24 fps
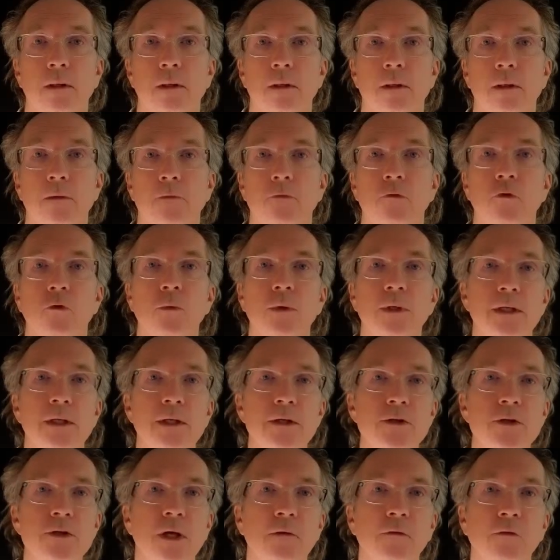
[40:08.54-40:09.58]
So we
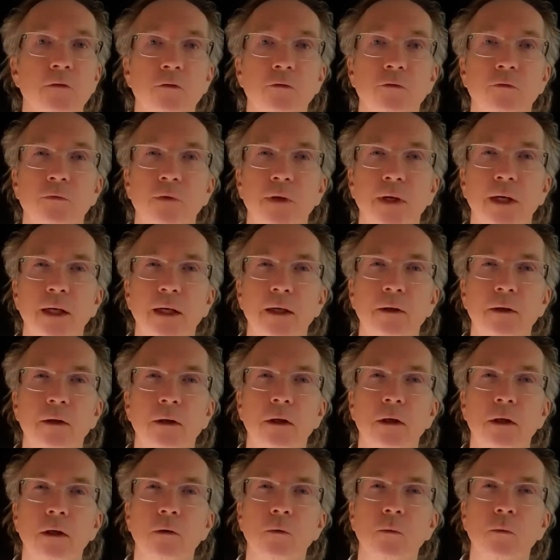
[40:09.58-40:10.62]
each have to find
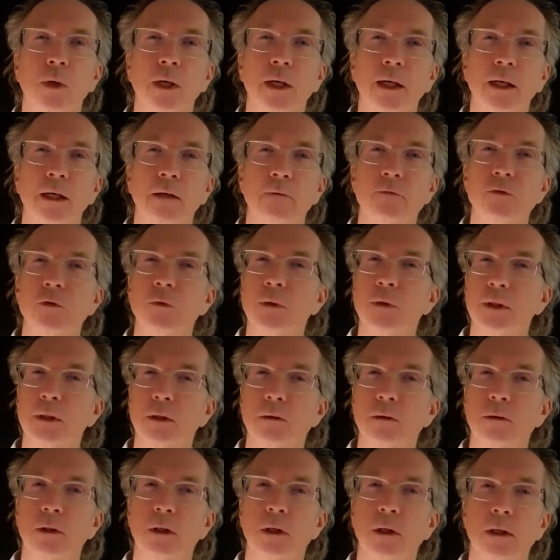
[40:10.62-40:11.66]
our way of doing
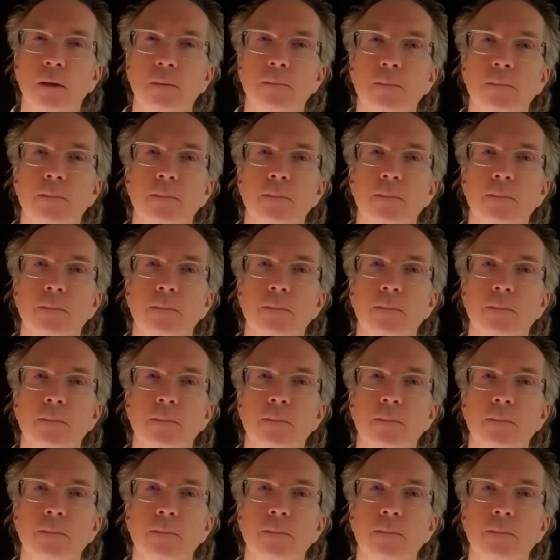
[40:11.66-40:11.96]
no harm.